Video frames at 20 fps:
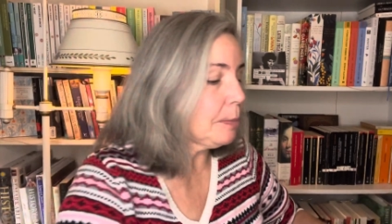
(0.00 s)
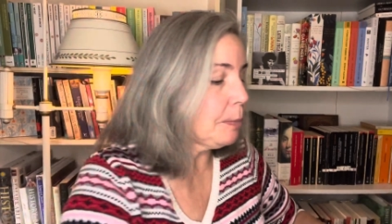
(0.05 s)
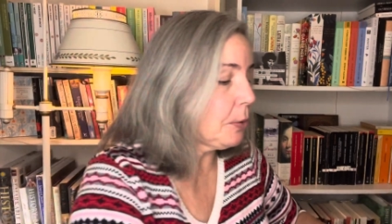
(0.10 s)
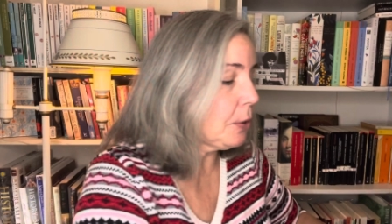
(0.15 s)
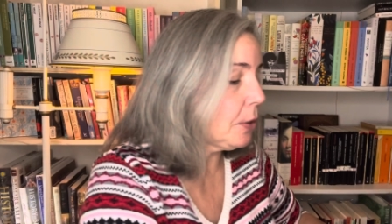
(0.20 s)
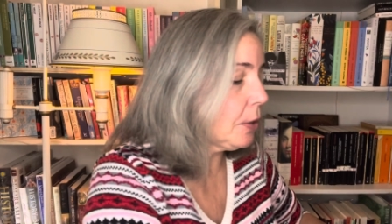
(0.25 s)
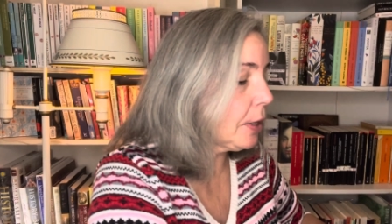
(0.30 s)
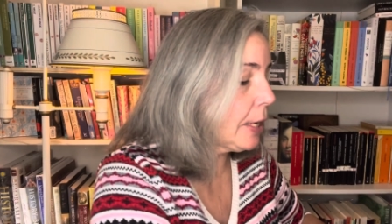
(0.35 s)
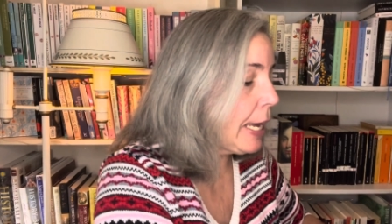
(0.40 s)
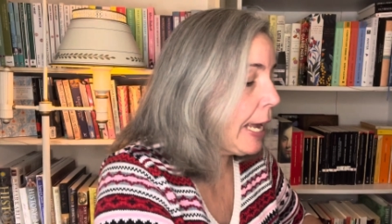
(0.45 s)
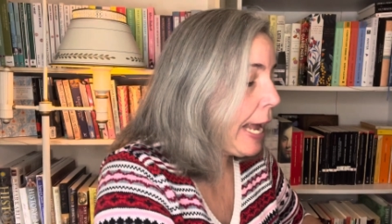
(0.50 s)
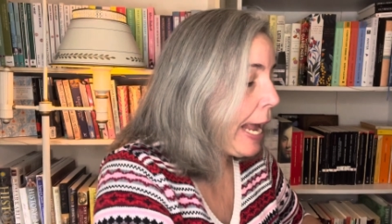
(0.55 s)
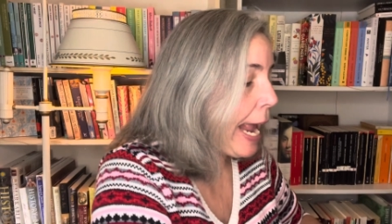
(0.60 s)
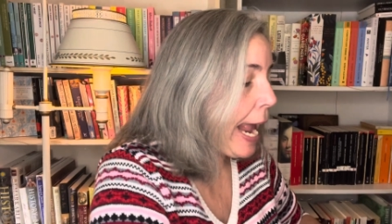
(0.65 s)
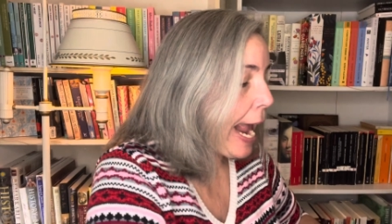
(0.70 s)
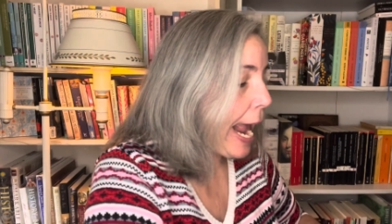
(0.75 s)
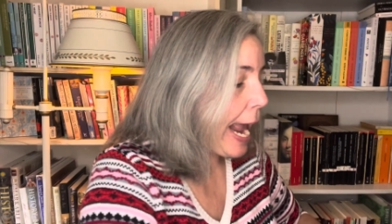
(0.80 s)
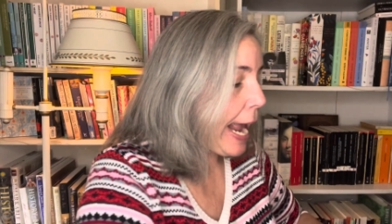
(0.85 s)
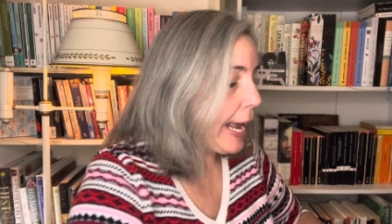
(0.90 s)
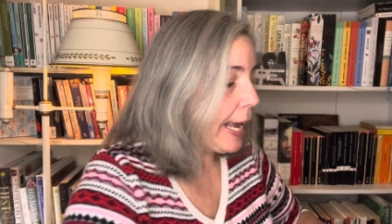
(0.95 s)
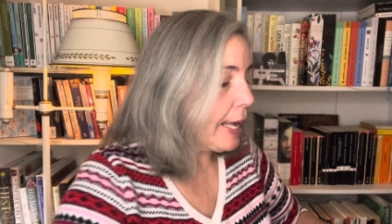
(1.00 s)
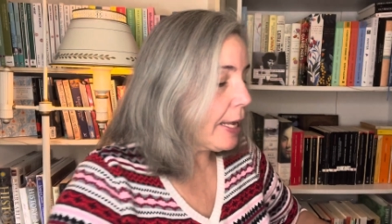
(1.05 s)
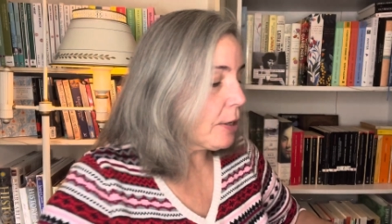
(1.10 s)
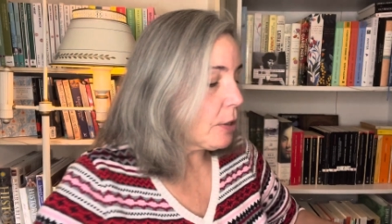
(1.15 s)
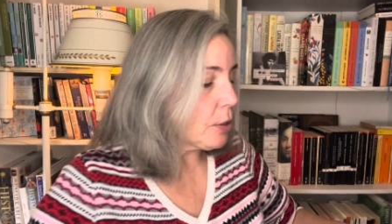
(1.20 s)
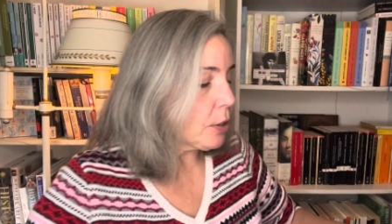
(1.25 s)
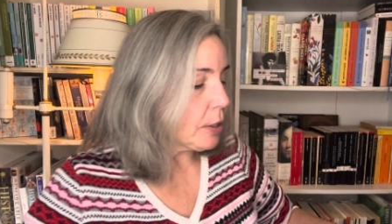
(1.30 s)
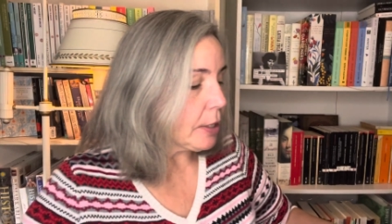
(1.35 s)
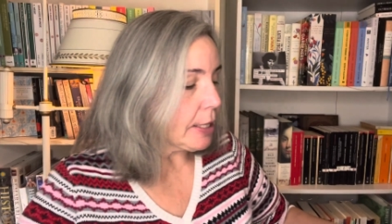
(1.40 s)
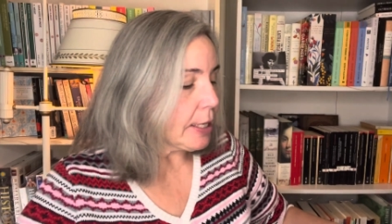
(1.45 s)
book.
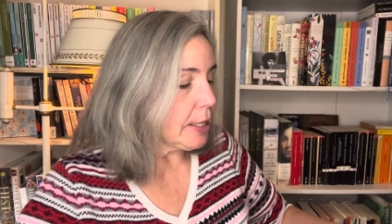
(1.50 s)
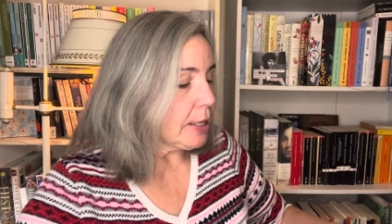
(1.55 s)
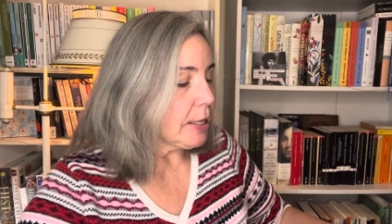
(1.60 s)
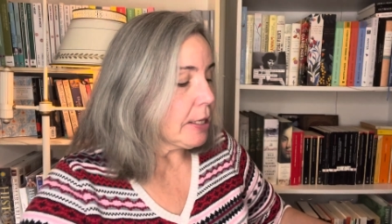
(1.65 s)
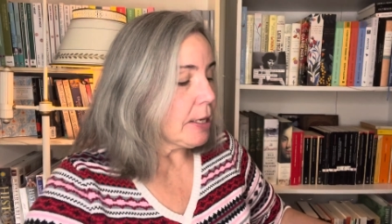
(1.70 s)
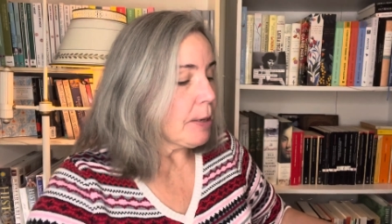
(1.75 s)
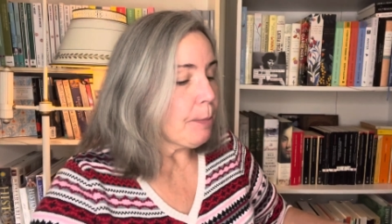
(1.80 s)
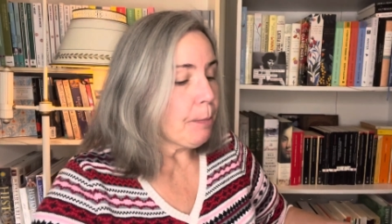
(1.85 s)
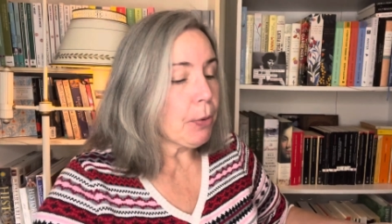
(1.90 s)
And in the